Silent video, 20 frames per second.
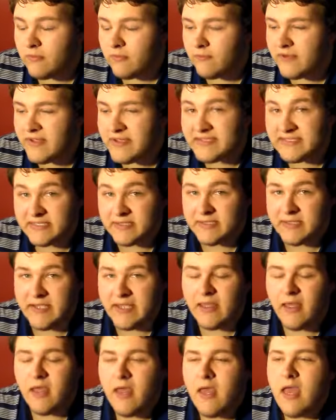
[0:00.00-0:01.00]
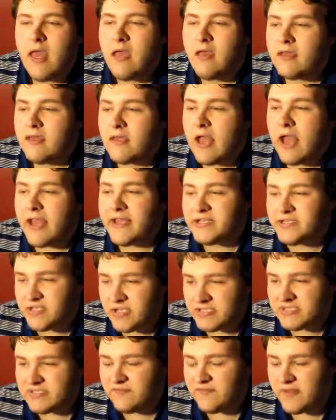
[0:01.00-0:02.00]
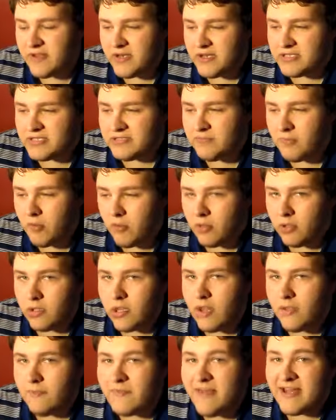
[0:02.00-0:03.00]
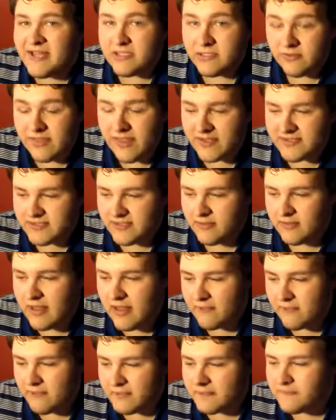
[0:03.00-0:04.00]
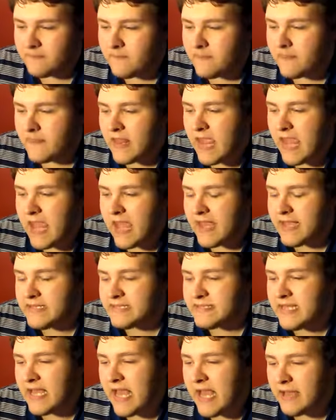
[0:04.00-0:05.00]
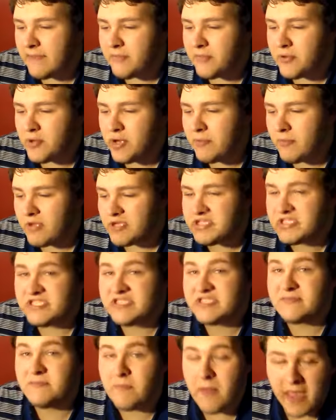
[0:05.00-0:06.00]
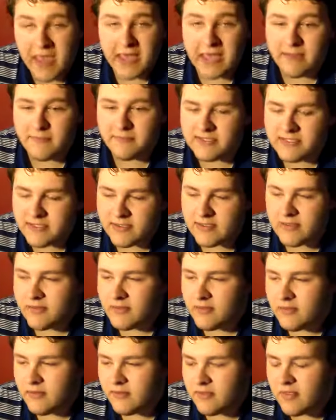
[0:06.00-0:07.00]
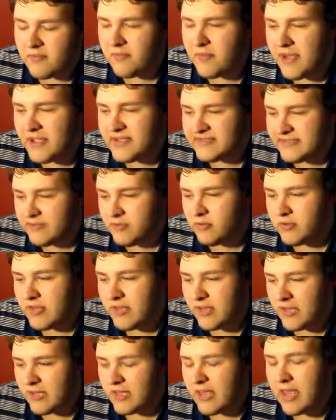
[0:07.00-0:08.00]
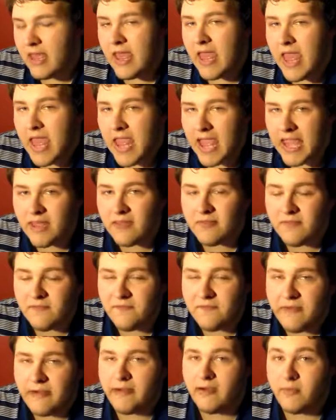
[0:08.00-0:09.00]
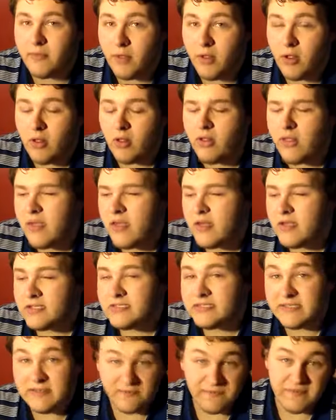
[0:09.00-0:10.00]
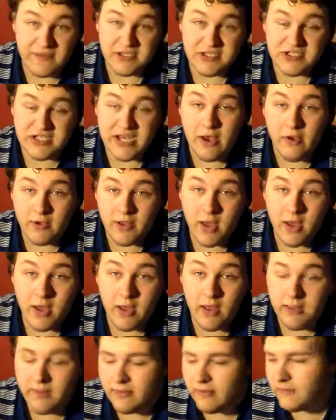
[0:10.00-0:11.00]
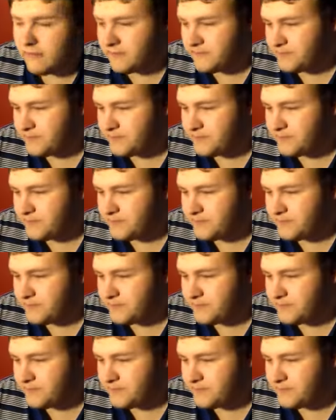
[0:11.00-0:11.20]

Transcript: recently. I just finished Mortal Kombat 2011, and I pretty much spammed the bicycle kick, and the fireball to defeat Shao Kahn.